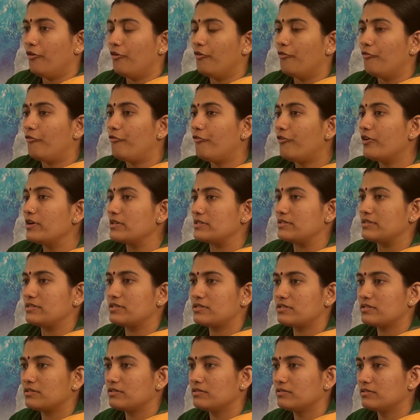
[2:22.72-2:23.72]

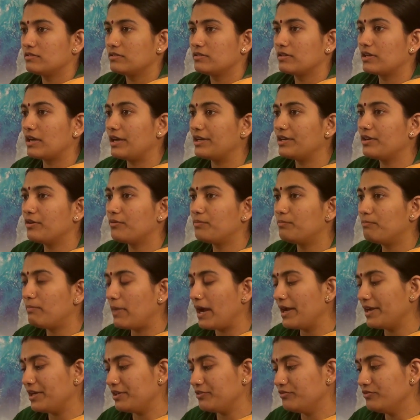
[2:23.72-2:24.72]
First kind of
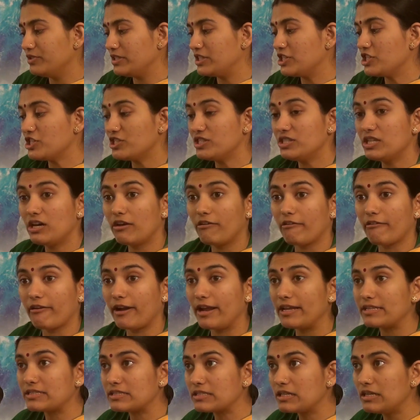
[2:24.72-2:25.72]
mind, which is the
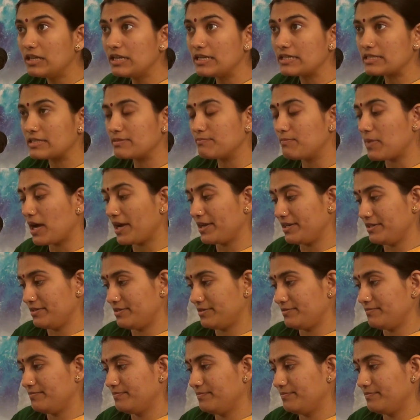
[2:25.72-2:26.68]
restless mind.